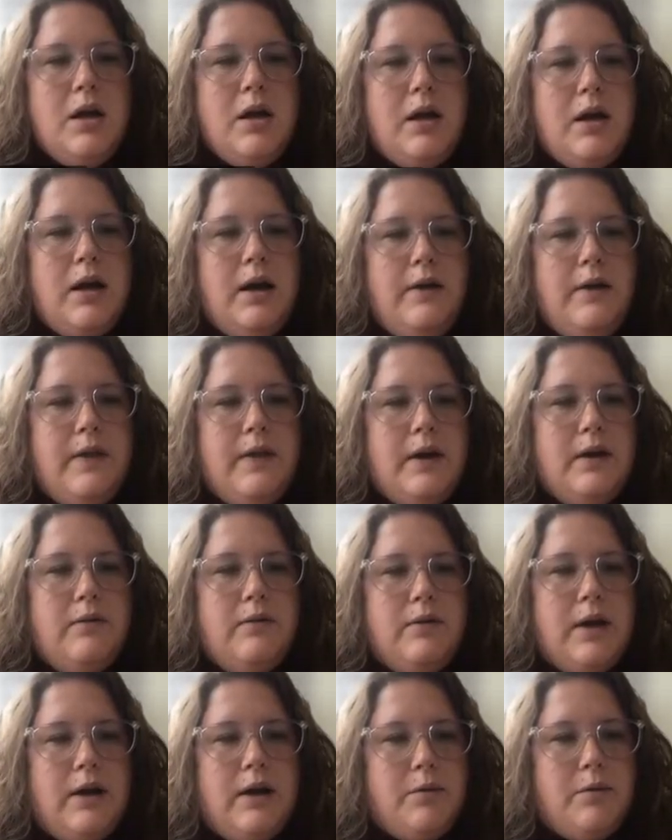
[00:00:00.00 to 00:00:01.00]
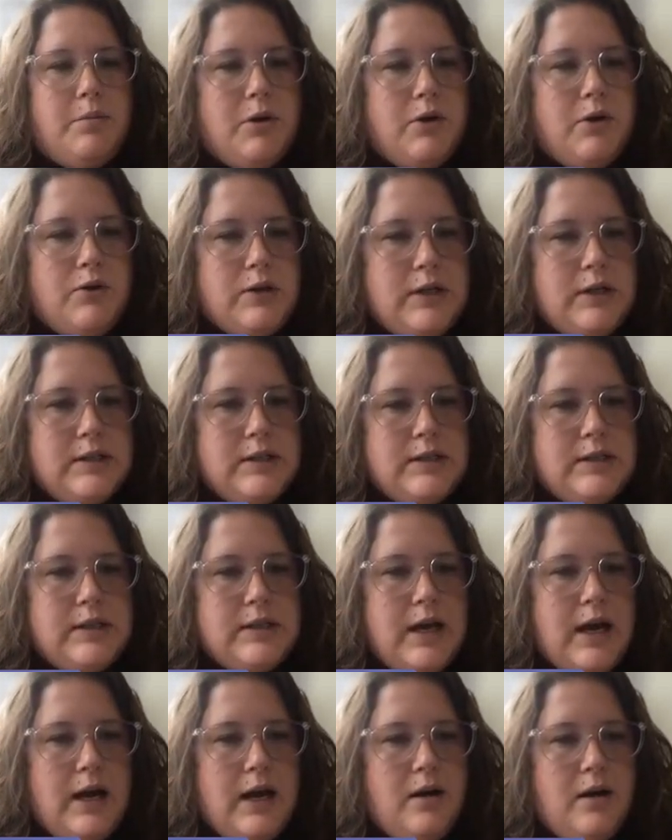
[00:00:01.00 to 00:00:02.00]
And then we have a proteins
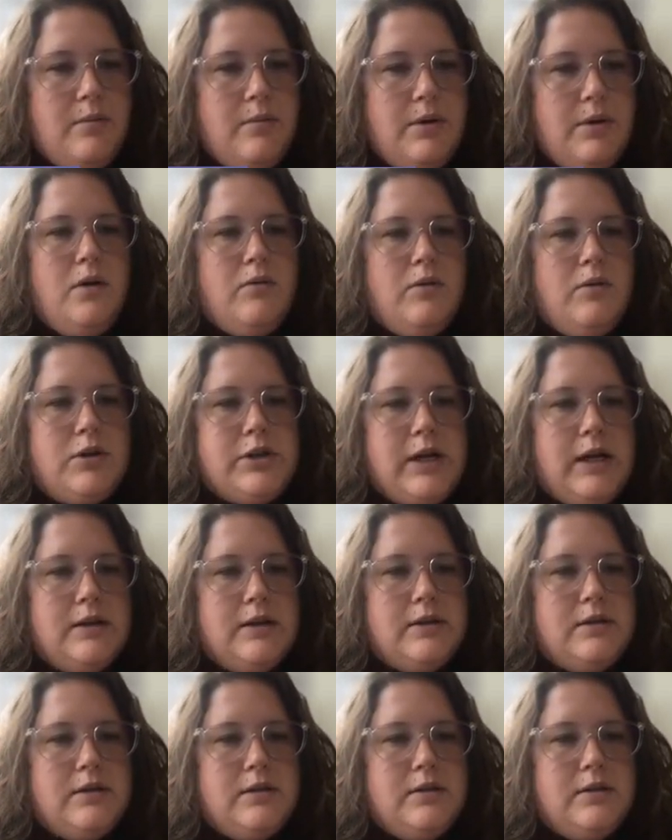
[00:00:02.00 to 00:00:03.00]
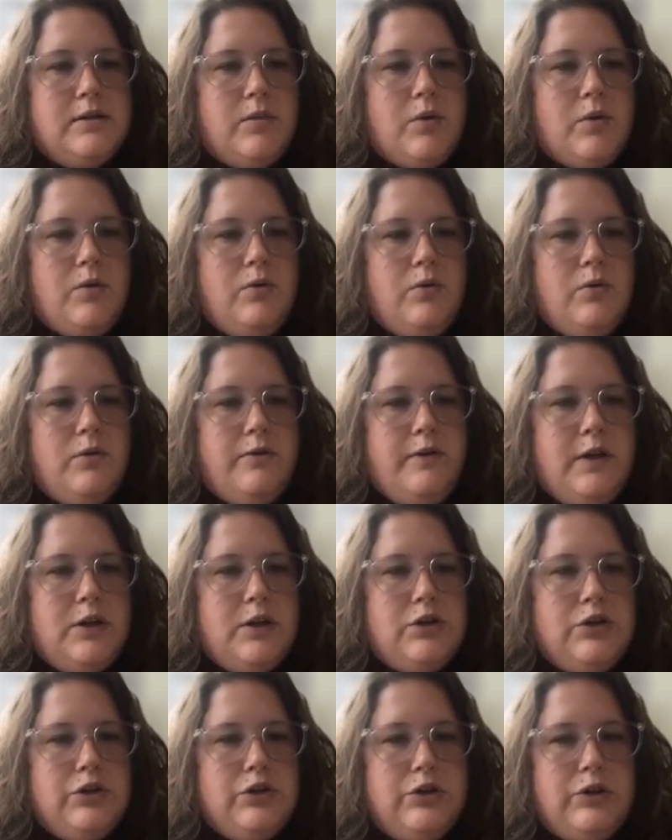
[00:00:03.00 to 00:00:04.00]
tab, which has some cool
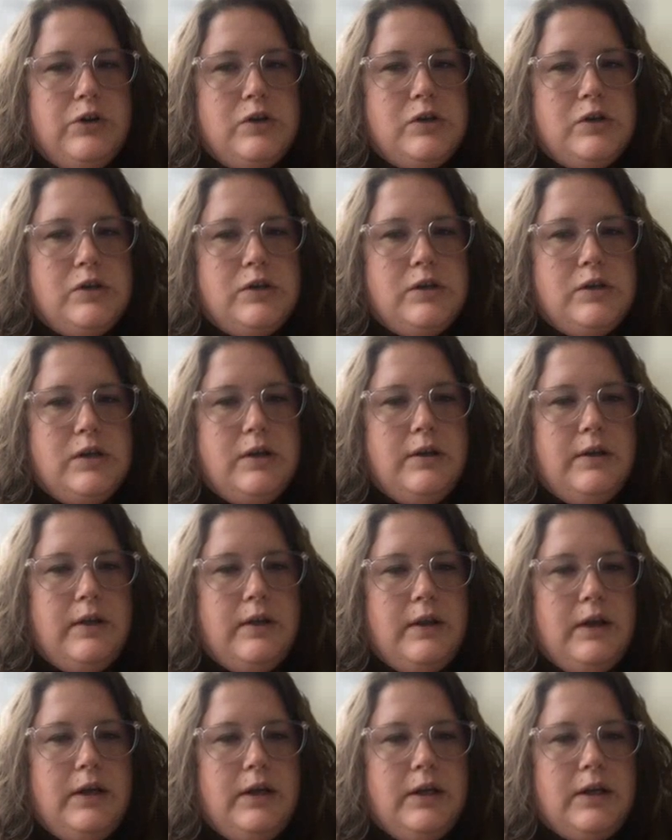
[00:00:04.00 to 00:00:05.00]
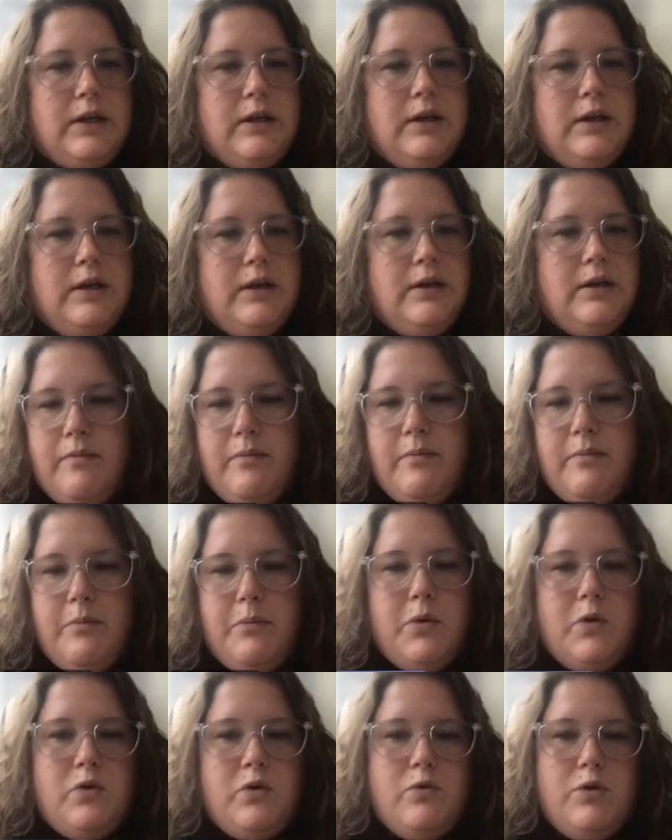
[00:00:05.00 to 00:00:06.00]
features like
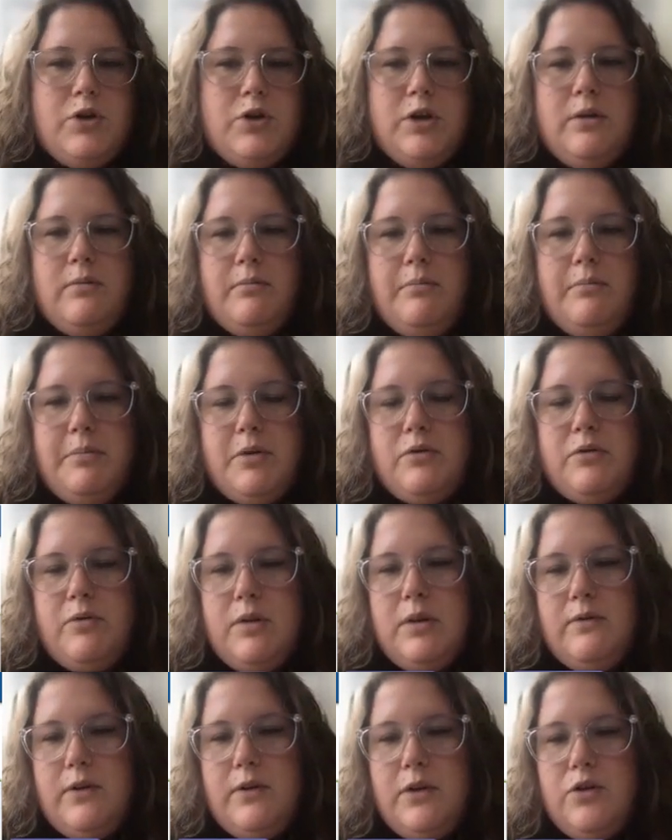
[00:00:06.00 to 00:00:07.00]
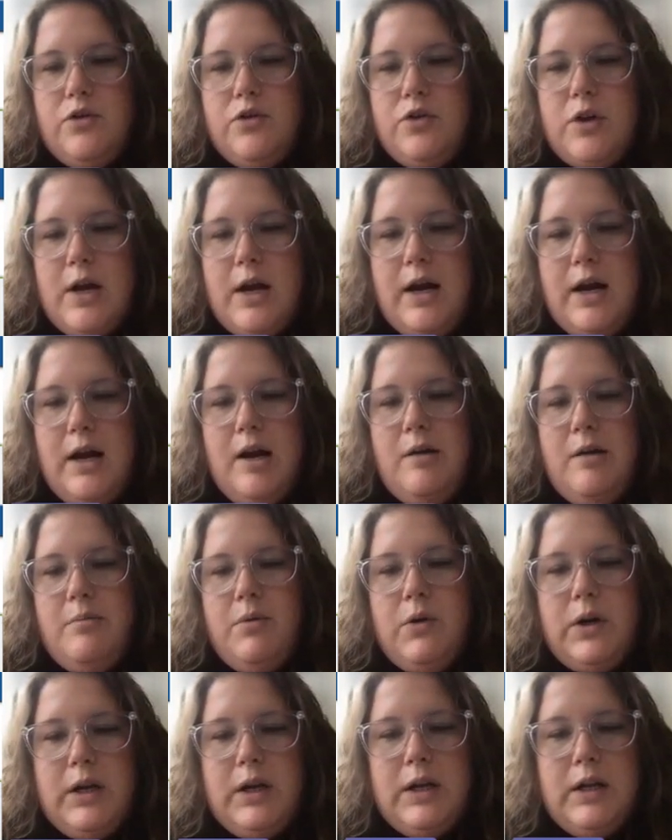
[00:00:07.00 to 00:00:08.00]
switching between the feature tab or
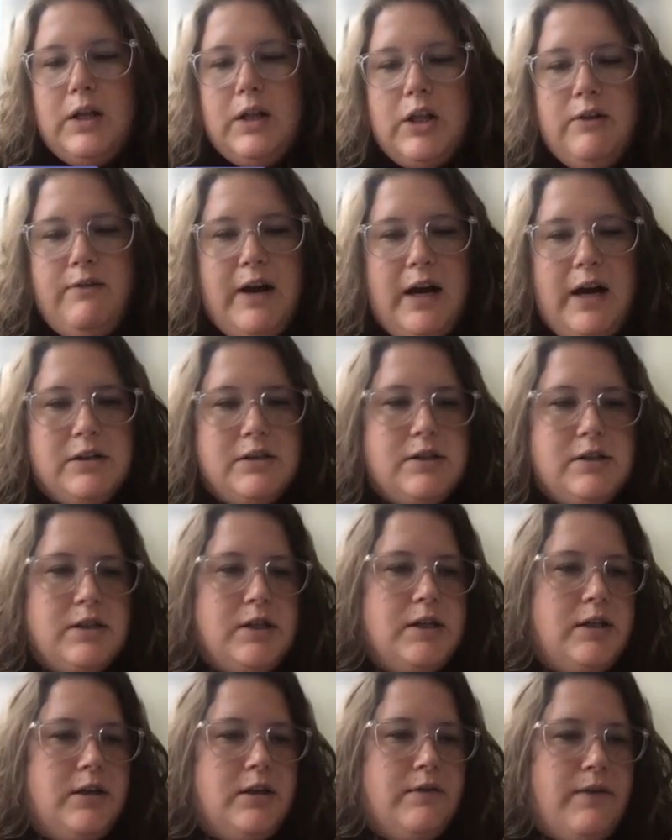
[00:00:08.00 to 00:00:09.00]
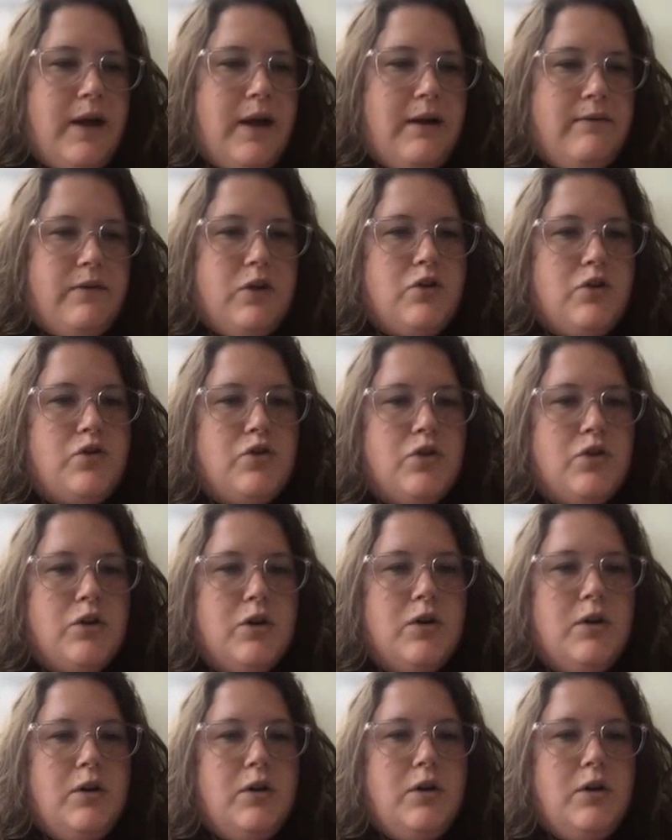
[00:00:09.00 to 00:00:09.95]
getting the FASTA of that feature.